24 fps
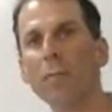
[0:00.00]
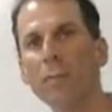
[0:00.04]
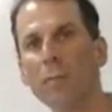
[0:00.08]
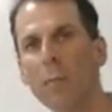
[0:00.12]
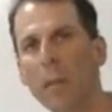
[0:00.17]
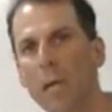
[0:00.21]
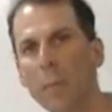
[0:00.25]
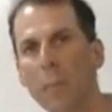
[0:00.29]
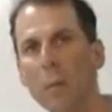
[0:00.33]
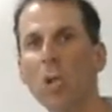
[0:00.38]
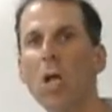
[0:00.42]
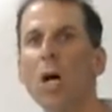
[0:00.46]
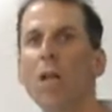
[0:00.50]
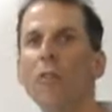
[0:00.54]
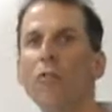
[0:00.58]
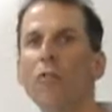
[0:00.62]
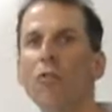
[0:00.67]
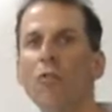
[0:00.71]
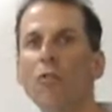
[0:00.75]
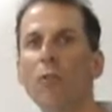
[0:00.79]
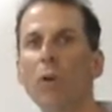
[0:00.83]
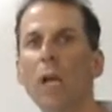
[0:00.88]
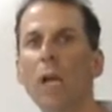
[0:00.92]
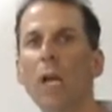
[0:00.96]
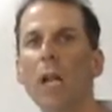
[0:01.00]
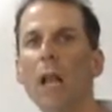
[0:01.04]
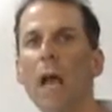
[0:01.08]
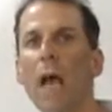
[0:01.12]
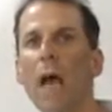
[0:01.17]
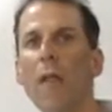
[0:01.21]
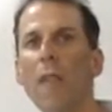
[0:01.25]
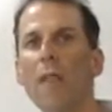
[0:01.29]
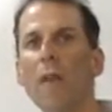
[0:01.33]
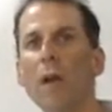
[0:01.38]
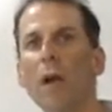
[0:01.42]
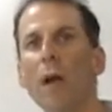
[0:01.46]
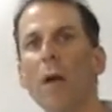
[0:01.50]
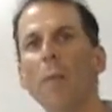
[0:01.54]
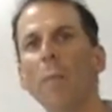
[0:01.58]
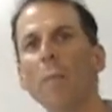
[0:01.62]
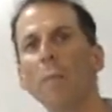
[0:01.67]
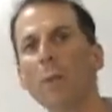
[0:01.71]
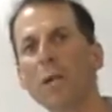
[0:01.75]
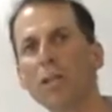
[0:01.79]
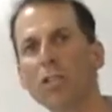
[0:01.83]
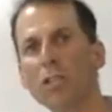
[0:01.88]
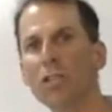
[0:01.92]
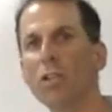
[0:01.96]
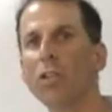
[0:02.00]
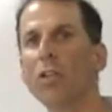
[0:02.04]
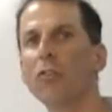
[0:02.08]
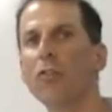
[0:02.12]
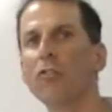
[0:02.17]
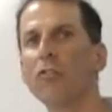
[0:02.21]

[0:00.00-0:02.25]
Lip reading: people on the street and they're pitching your